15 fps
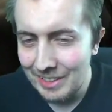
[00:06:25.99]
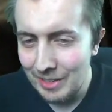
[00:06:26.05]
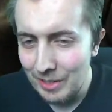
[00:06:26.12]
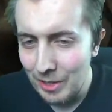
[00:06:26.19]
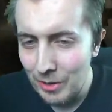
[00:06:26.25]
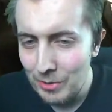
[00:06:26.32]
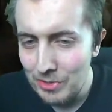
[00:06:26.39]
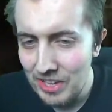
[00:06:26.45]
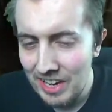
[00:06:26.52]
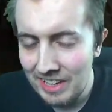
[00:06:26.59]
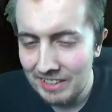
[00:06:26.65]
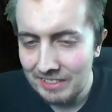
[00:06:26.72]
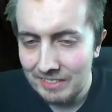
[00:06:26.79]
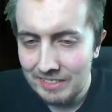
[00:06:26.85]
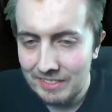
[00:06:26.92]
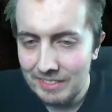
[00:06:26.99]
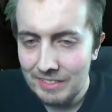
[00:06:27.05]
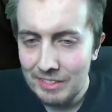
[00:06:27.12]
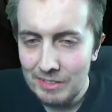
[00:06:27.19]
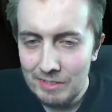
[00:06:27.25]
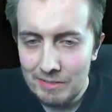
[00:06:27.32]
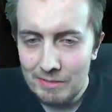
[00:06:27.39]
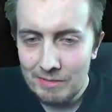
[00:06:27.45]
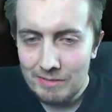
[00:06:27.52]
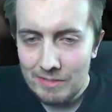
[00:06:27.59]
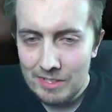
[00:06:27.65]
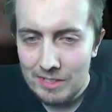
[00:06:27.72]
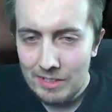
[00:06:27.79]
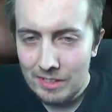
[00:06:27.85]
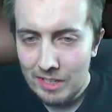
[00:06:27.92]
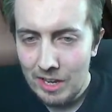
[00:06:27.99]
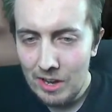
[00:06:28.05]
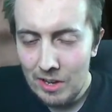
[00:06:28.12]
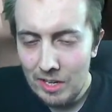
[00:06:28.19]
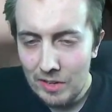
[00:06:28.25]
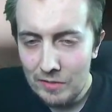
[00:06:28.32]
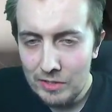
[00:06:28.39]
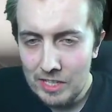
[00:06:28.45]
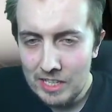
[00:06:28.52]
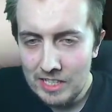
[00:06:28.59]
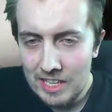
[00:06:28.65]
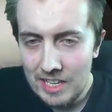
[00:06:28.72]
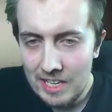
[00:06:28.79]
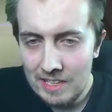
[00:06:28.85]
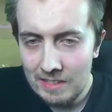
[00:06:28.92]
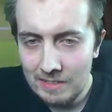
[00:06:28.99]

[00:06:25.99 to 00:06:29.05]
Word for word: Who's that? Cardiff City.